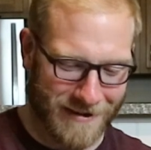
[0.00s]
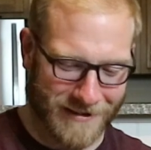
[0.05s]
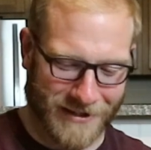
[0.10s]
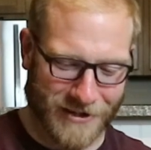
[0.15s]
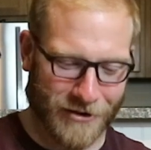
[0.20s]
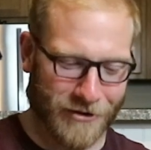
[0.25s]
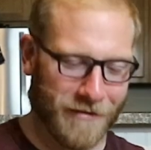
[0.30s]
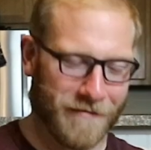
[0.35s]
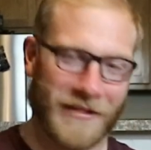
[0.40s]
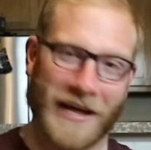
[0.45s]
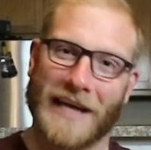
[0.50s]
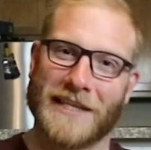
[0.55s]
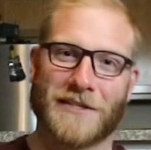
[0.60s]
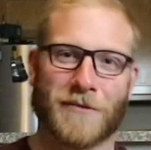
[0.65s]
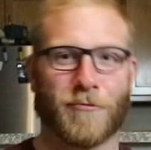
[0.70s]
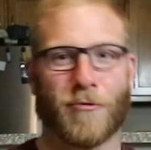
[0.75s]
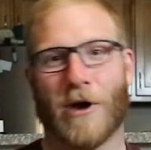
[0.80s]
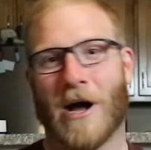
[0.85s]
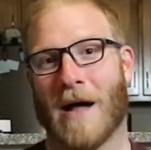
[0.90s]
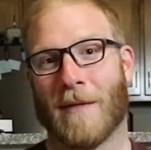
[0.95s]
So if that's
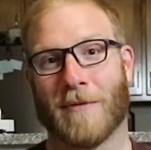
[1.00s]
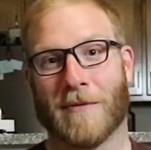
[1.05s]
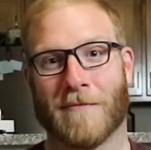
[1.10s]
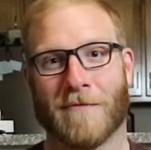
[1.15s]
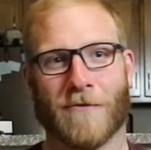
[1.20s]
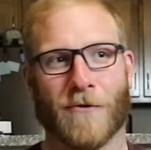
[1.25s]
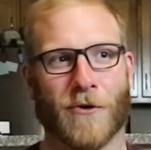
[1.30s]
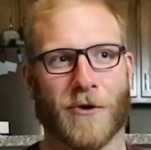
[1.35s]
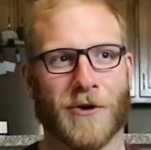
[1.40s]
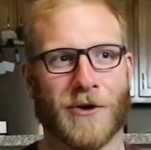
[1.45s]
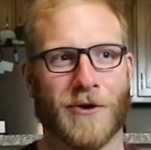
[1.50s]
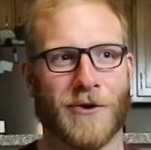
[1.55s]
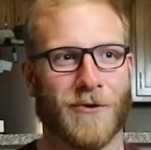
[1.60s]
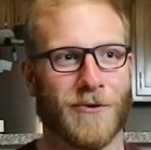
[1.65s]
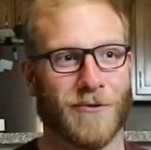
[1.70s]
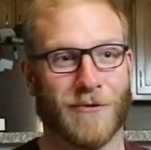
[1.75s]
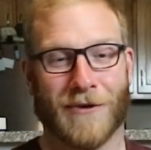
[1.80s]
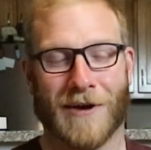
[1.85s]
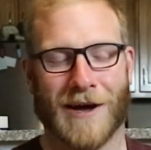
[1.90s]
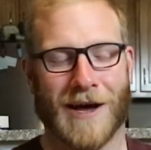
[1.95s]
a problem for
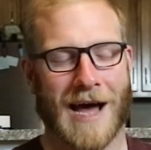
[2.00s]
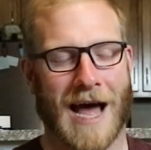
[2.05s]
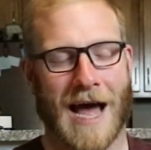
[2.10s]
you,